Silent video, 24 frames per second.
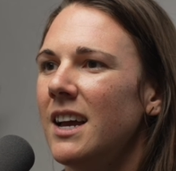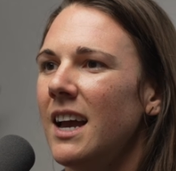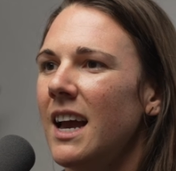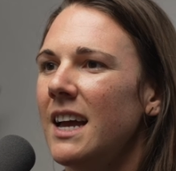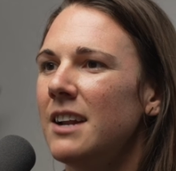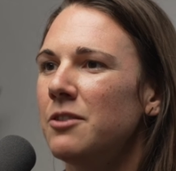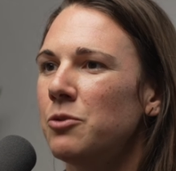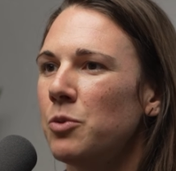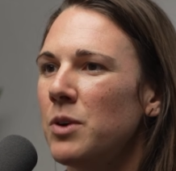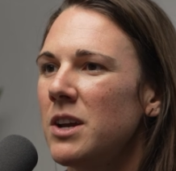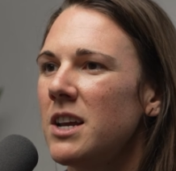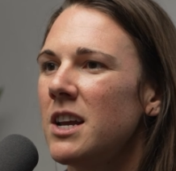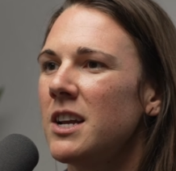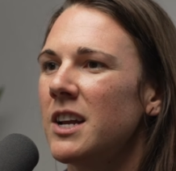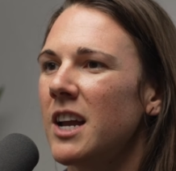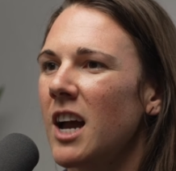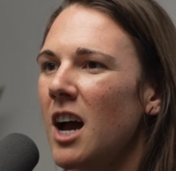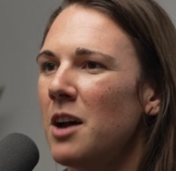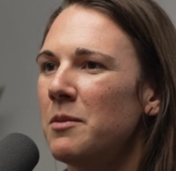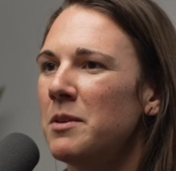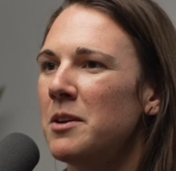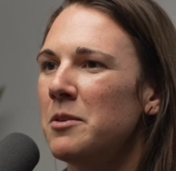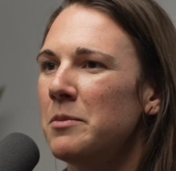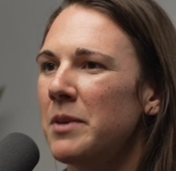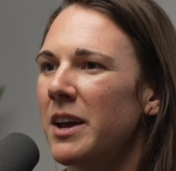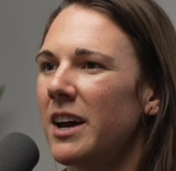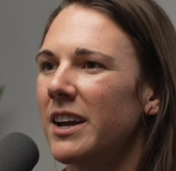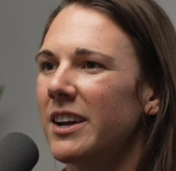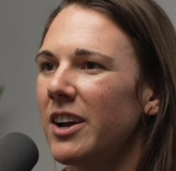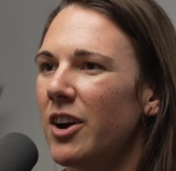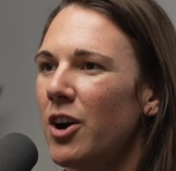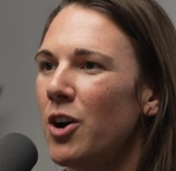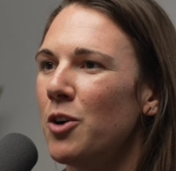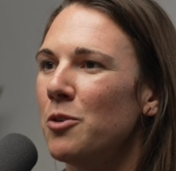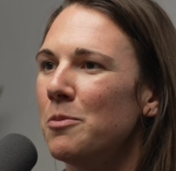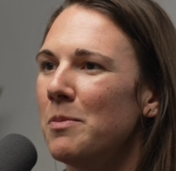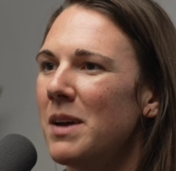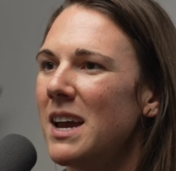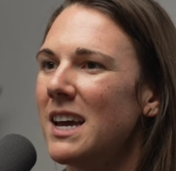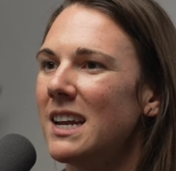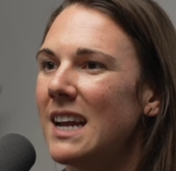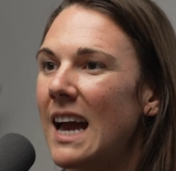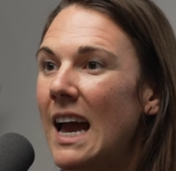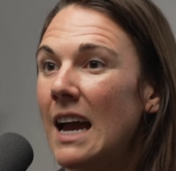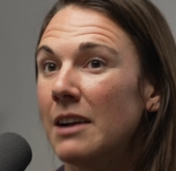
And if we can come in and be like, oh man,